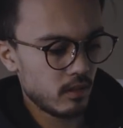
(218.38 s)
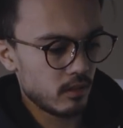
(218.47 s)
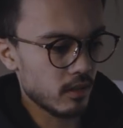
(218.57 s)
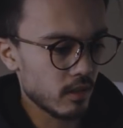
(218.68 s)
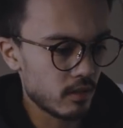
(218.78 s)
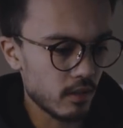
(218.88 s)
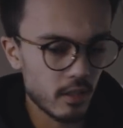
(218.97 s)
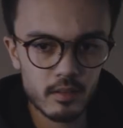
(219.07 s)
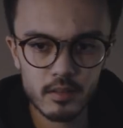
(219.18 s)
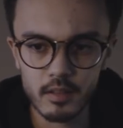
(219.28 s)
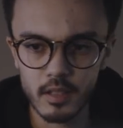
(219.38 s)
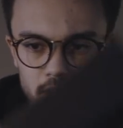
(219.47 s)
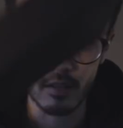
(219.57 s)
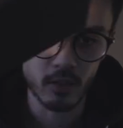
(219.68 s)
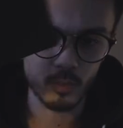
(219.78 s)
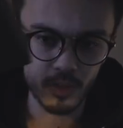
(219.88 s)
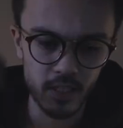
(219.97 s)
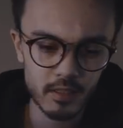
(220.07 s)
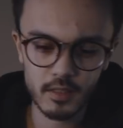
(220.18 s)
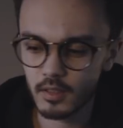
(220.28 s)
So that's there, that's the
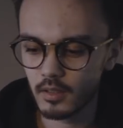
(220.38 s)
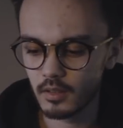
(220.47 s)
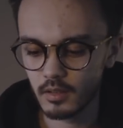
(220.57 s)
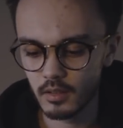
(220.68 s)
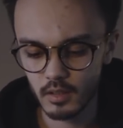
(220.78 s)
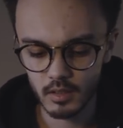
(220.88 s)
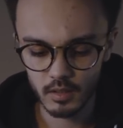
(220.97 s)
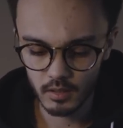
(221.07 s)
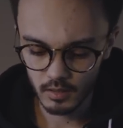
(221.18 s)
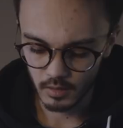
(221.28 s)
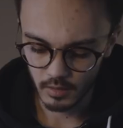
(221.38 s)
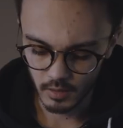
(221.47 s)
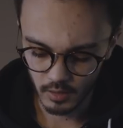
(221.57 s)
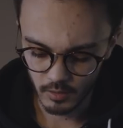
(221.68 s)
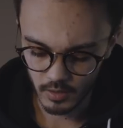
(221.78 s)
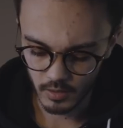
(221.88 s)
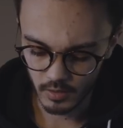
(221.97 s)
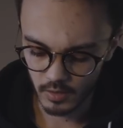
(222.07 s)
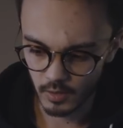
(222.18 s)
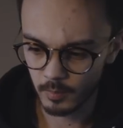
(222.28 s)
Loupedeck. In here is
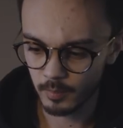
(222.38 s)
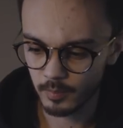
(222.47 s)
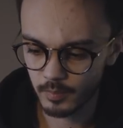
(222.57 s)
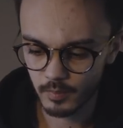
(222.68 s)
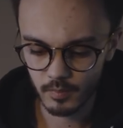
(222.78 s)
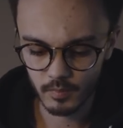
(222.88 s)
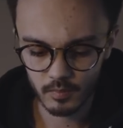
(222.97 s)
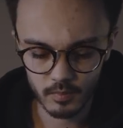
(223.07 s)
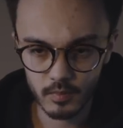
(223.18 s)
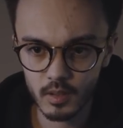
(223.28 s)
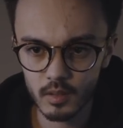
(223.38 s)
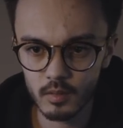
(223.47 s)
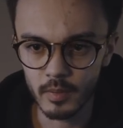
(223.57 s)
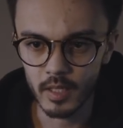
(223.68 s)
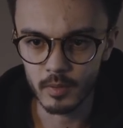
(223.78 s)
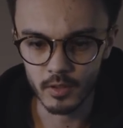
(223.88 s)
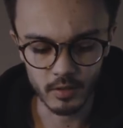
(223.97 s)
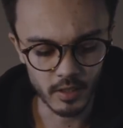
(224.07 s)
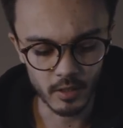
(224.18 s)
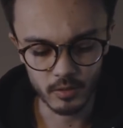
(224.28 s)
just some papers on
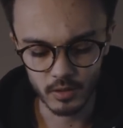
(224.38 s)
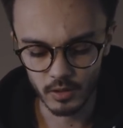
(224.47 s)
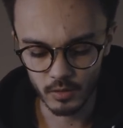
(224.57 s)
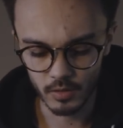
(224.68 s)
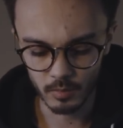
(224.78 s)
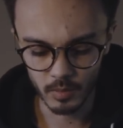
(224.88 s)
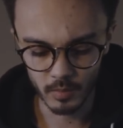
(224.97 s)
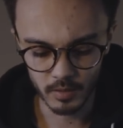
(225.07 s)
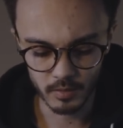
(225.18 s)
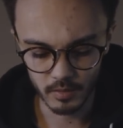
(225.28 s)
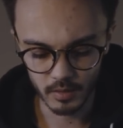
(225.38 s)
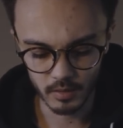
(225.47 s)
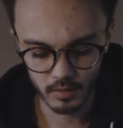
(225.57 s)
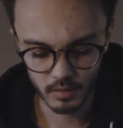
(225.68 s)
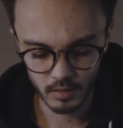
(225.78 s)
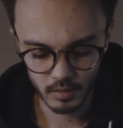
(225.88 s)
how to use it, probably, I think.